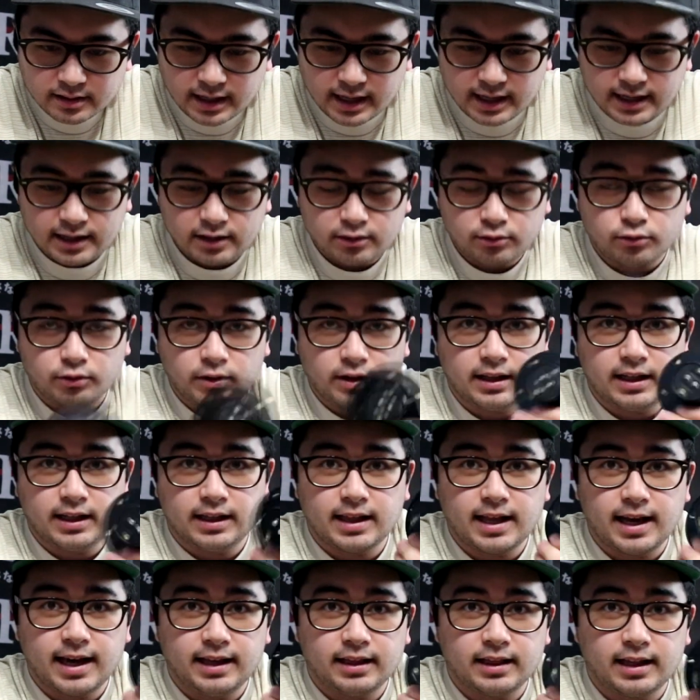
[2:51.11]
It is really
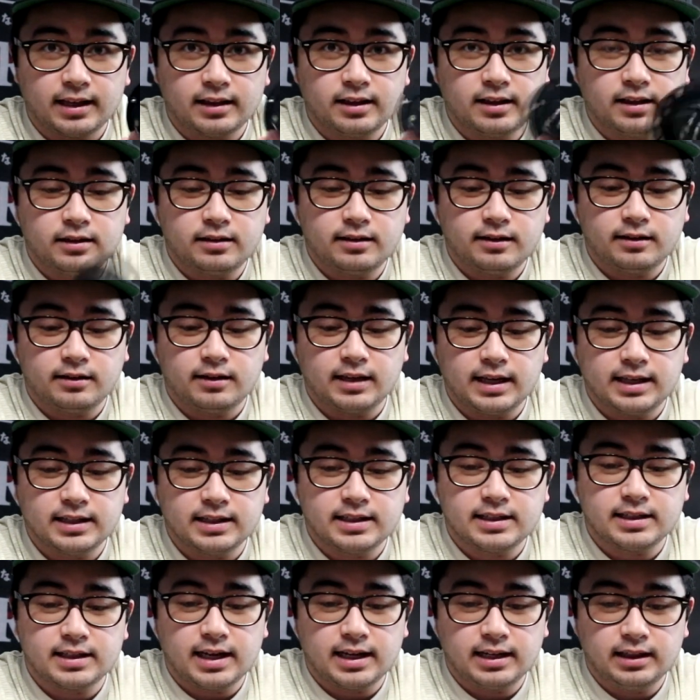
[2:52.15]
light. Like this is
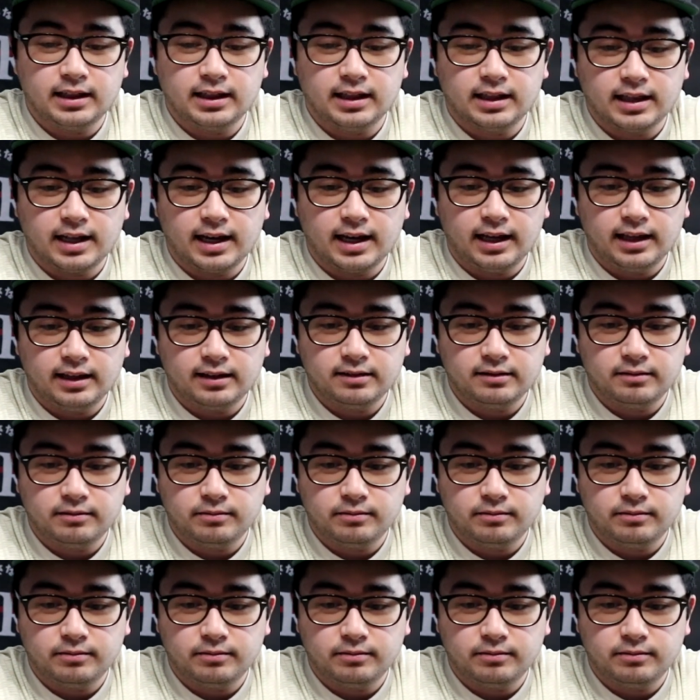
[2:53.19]
insanely light.